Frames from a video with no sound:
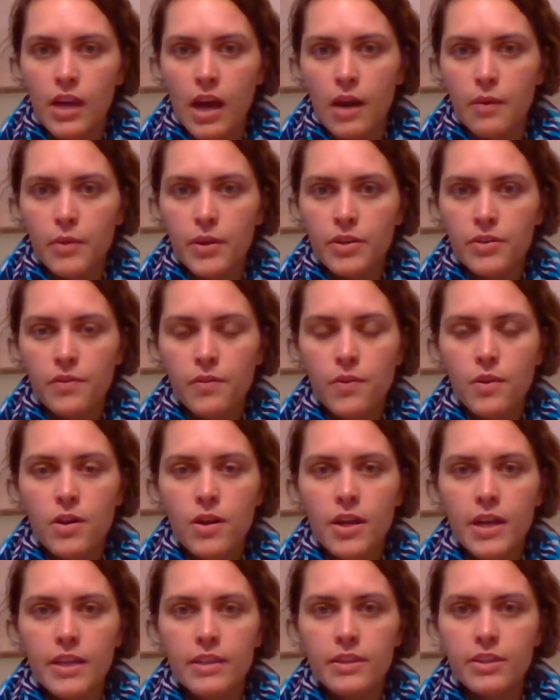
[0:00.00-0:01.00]
I worked for
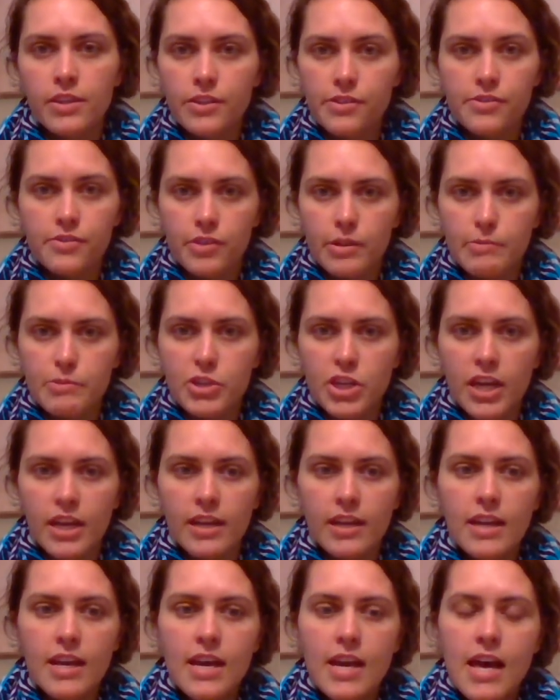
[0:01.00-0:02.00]
in the
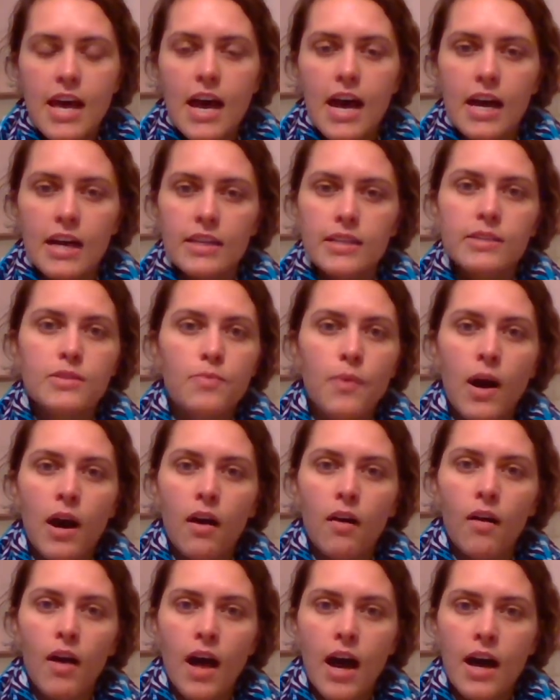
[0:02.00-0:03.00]
description, as
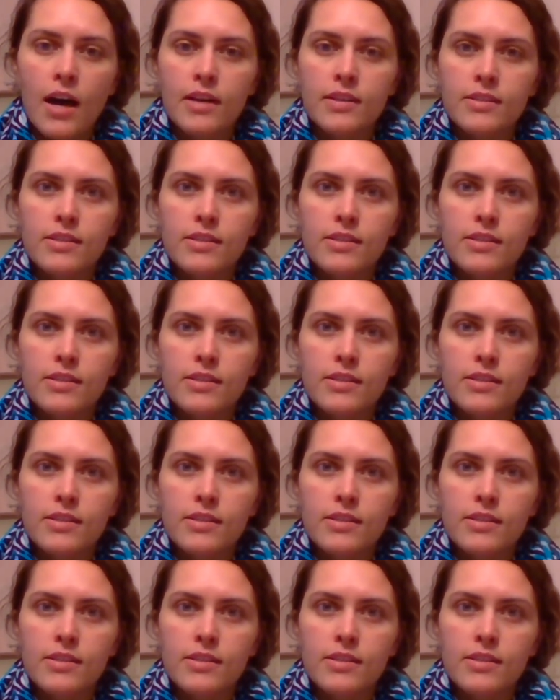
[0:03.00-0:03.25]
well as